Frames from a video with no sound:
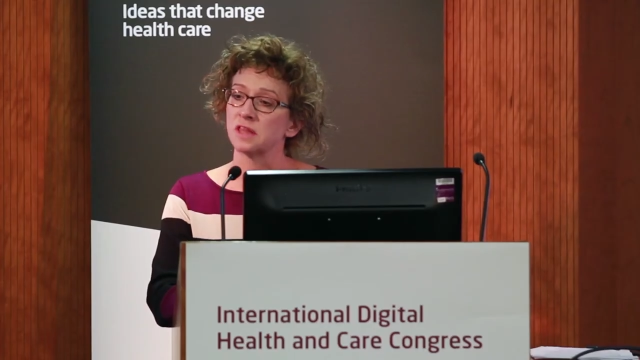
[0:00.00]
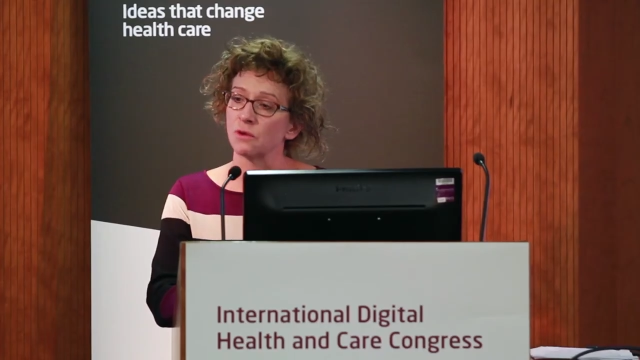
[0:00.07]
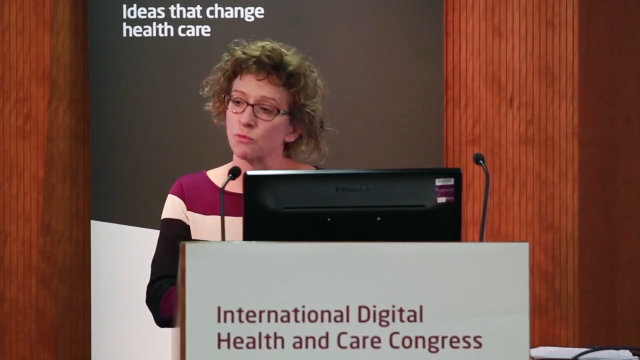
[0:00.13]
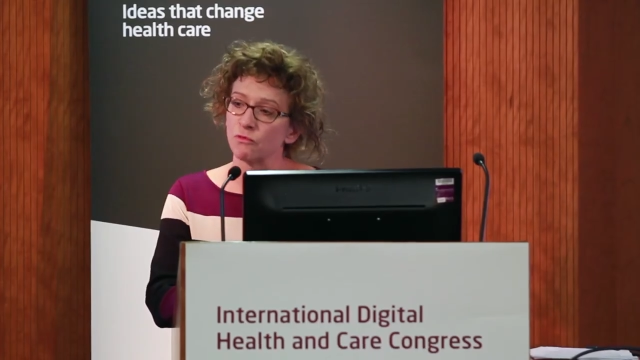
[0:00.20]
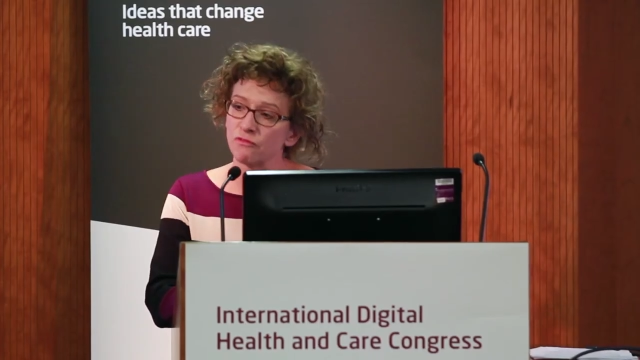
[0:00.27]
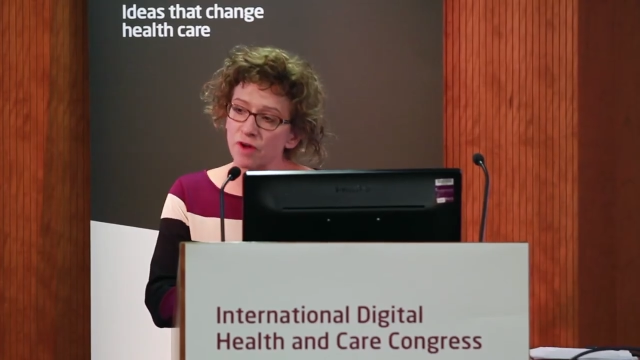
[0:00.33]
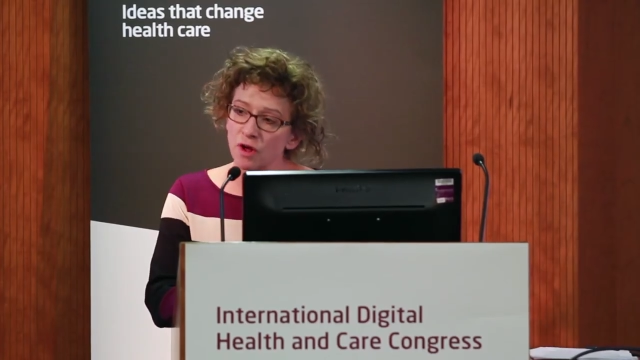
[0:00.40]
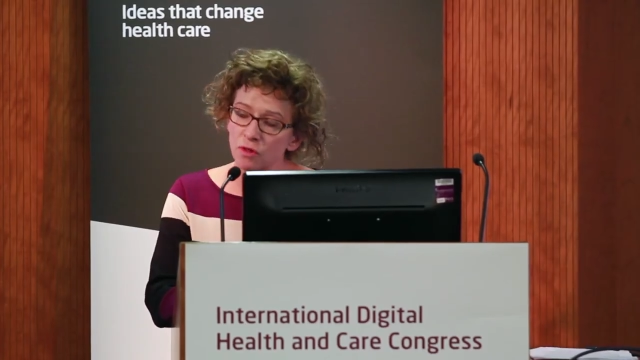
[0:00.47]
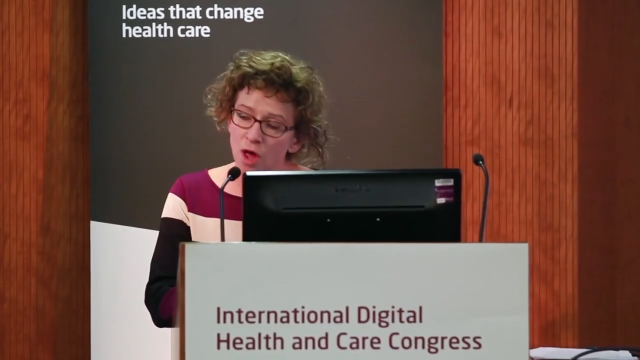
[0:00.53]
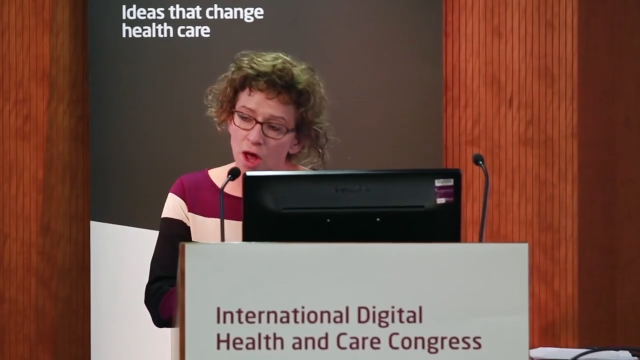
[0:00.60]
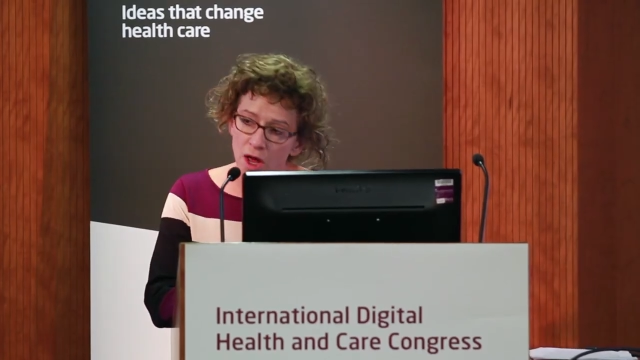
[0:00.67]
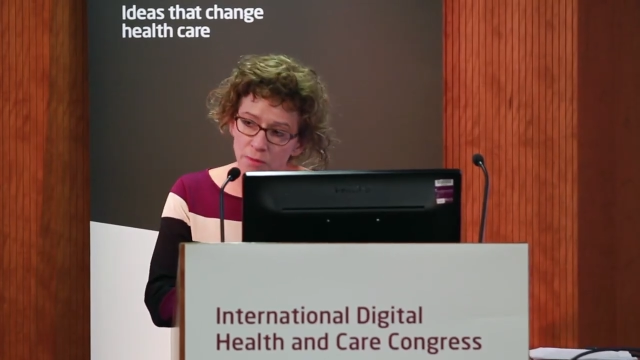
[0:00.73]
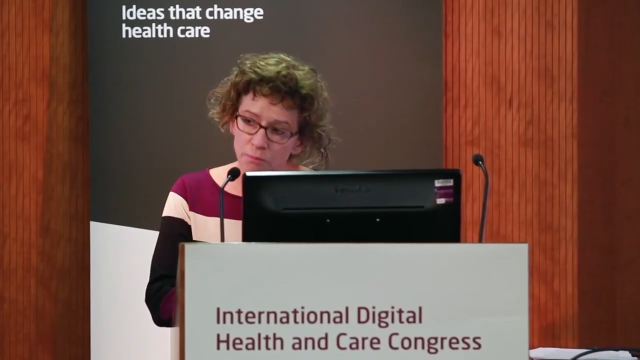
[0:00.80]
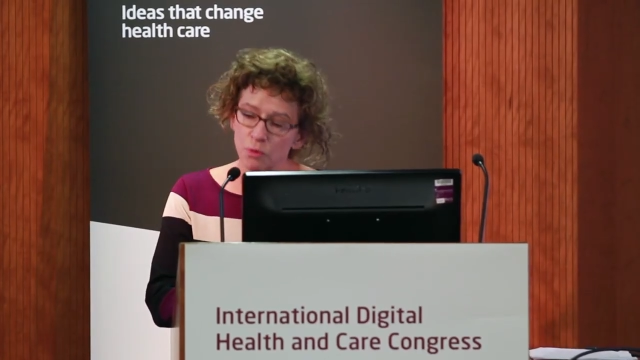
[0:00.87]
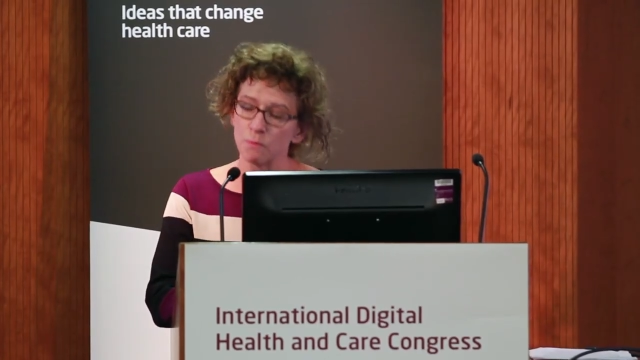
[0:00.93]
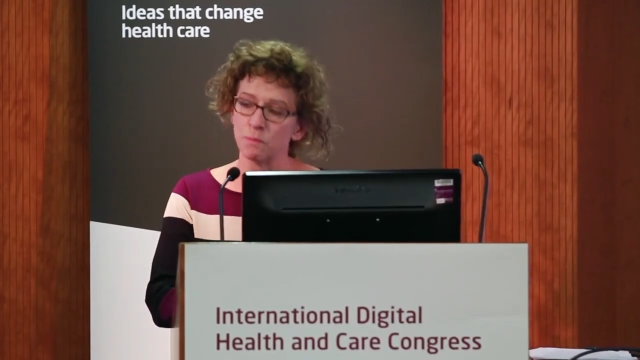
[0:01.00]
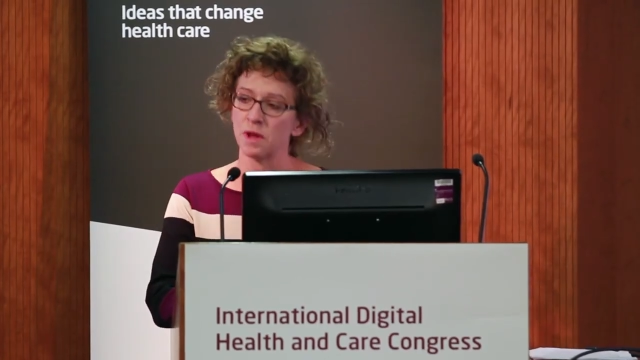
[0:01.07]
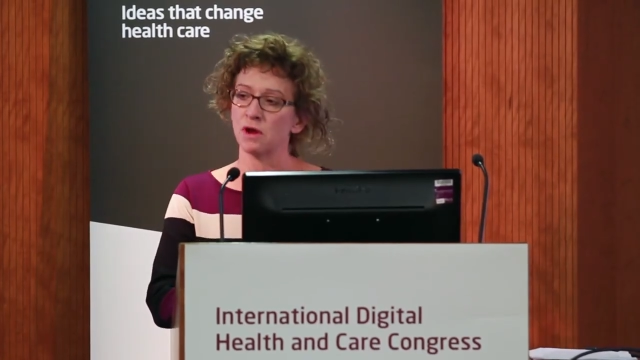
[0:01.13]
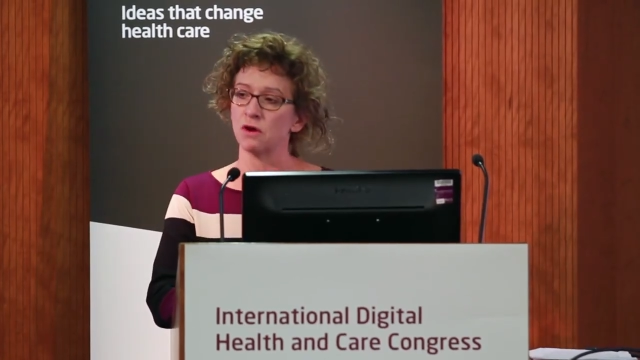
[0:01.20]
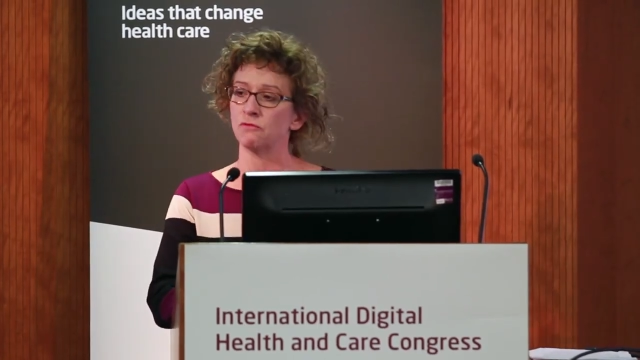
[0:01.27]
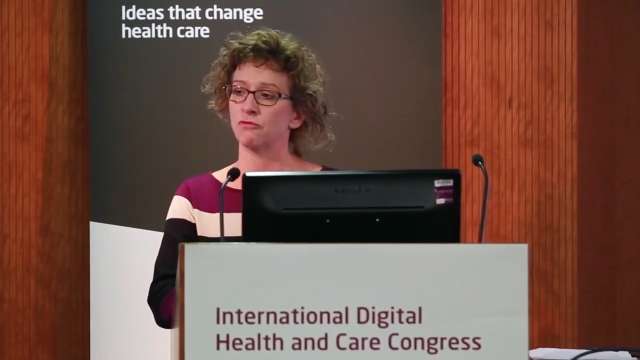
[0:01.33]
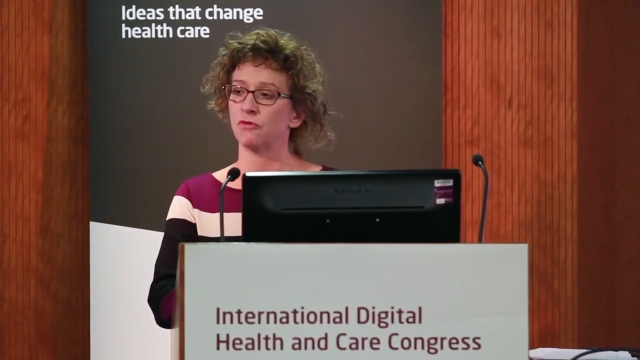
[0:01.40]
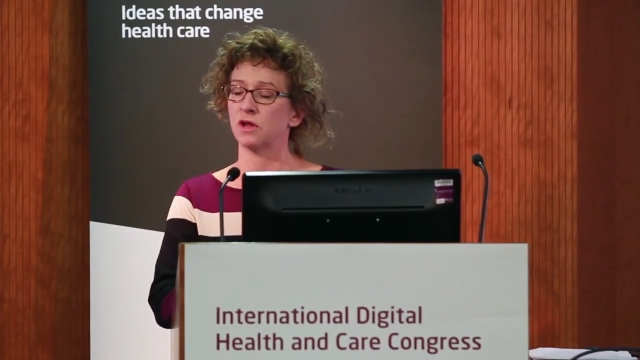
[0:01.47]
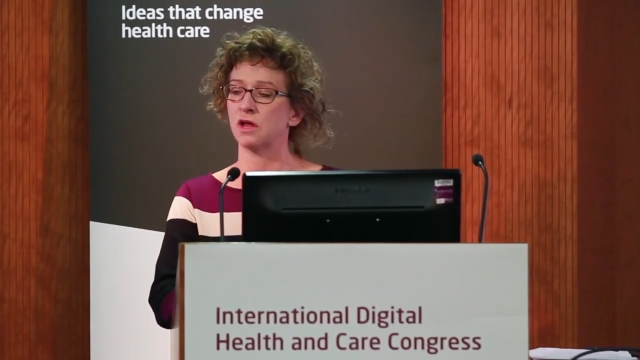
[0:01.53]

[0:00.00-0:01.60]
they felt unprepared for